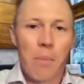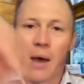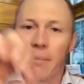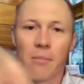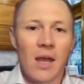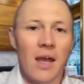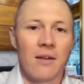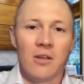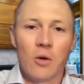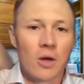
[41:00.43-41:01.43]

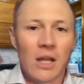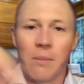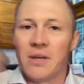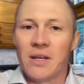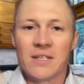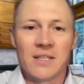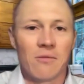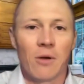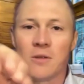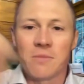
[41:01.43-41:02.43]
peppermint, eucalyptus,
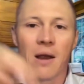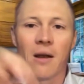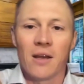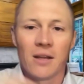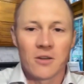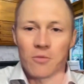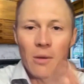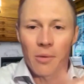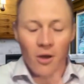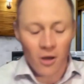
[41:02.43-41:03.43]
and rosemary, and just
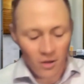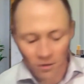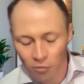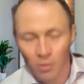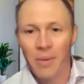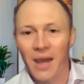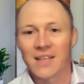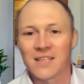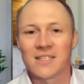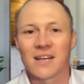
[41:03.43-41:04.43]
rub it all over my
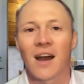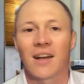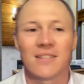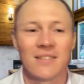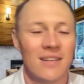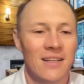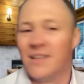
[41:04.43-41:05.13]
pants and socks, and